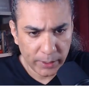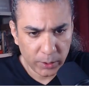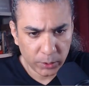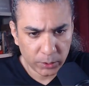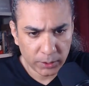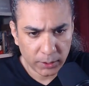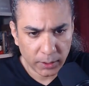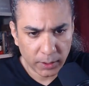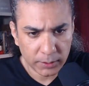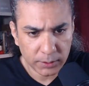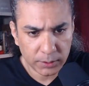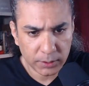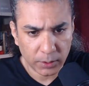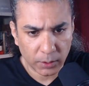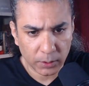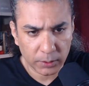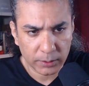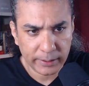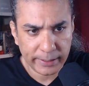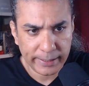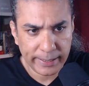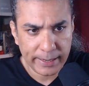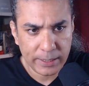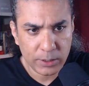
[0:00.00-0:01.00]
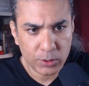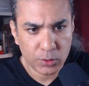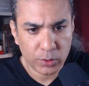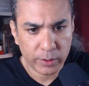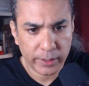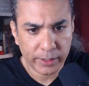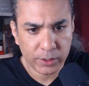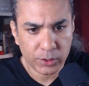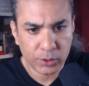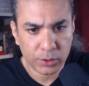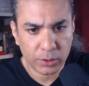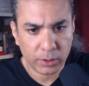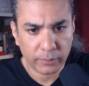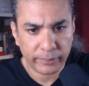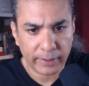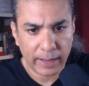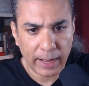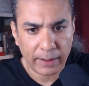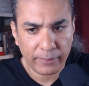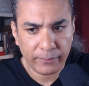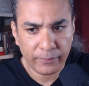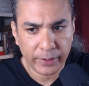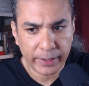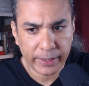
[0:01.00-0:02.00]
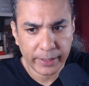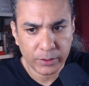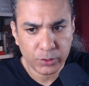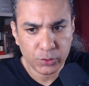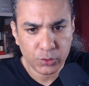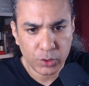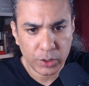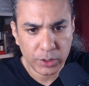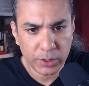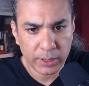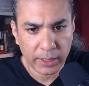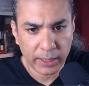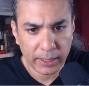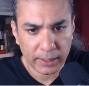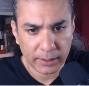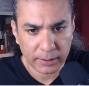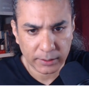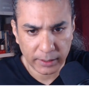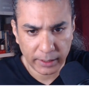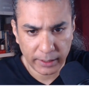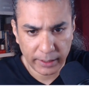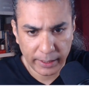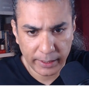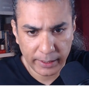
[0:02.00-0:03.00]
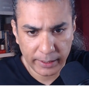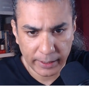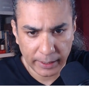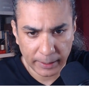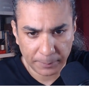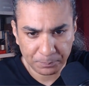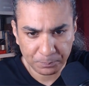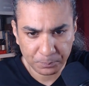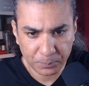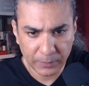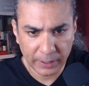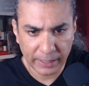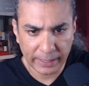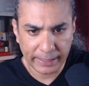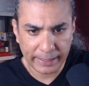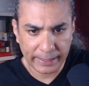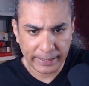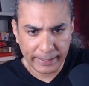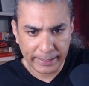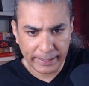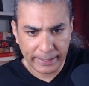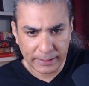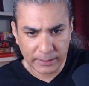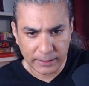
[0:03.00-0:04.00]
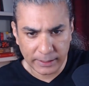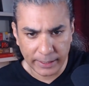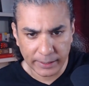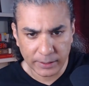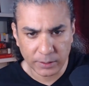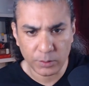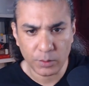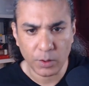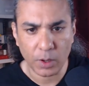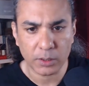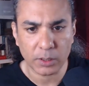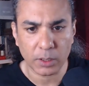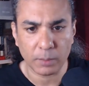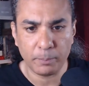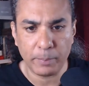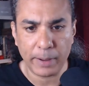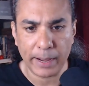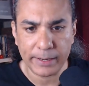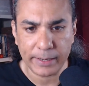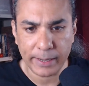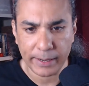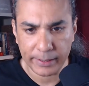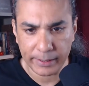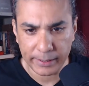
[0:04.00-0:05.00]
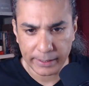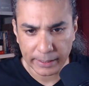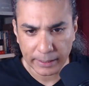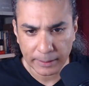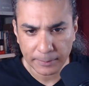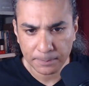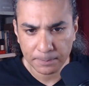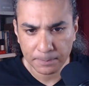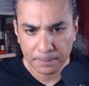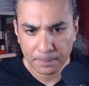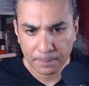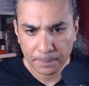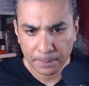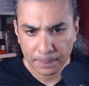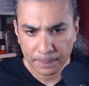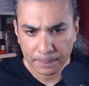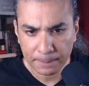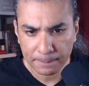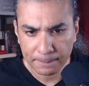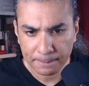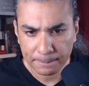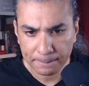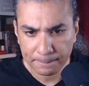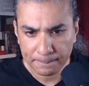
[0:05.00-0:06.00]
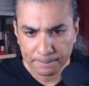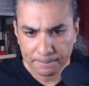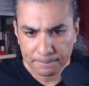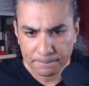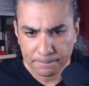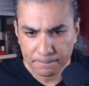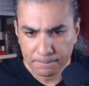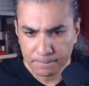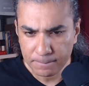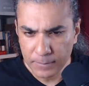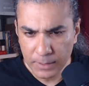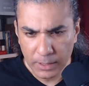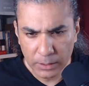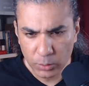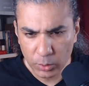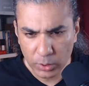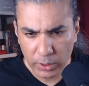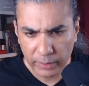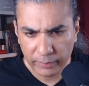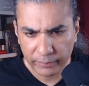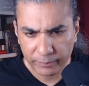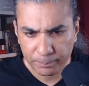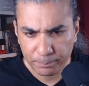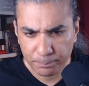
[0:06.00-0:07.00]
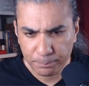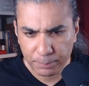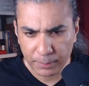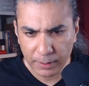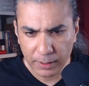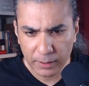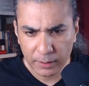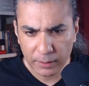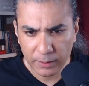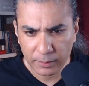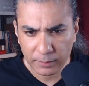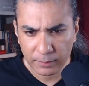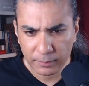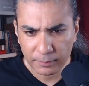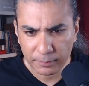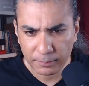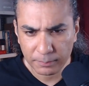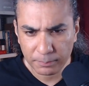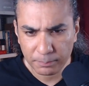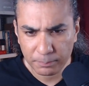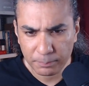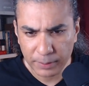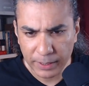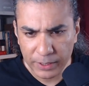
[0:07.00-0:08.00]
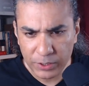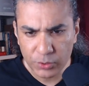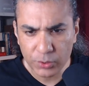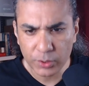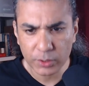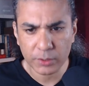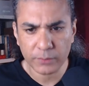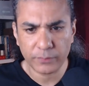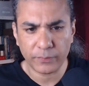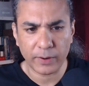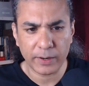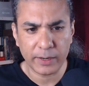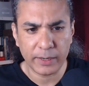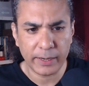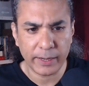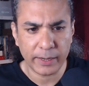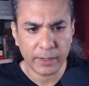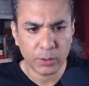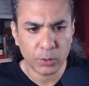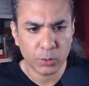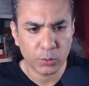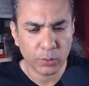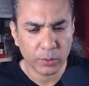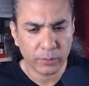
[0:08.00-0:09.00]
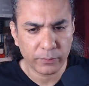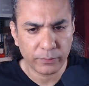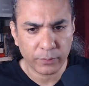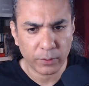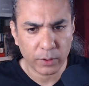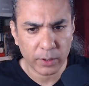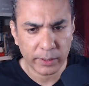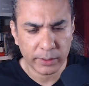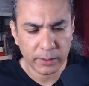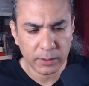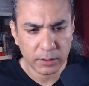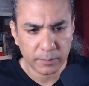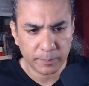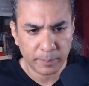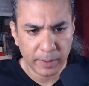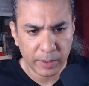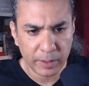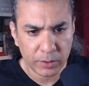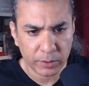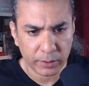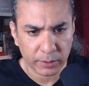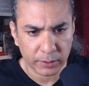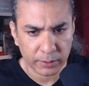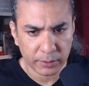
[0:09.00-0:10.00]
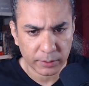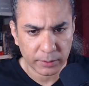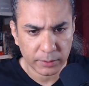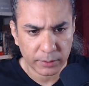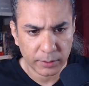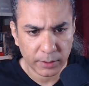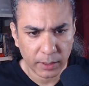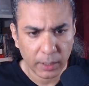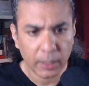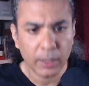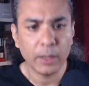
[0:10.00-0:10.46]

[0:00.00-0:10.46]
are your thoughts on the introduction of African cheetahs in India? Is it not a bad idea to give precious funding to a foreign species?